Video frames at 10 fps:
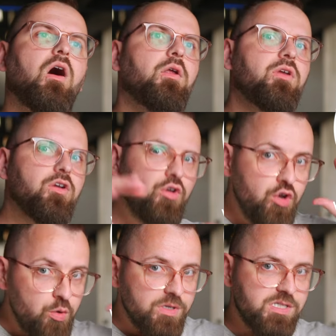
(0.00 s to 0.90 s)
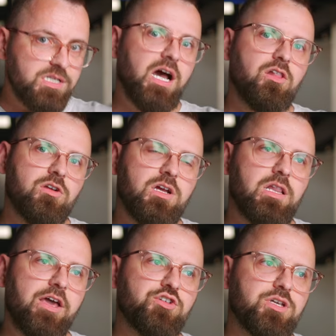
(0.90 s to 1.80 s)
are their newest color
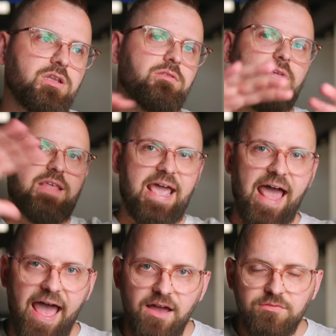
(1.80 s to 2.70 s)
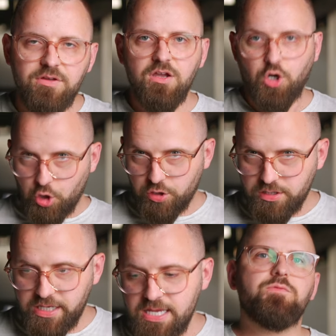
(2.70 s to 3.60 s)
collection that they have
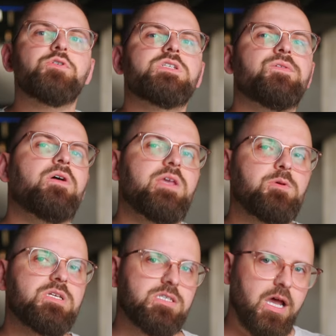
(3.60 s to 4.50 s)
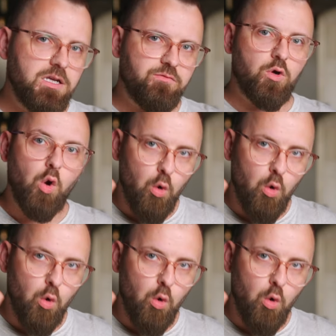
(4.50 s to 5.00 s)
currently. First of all, they were designed for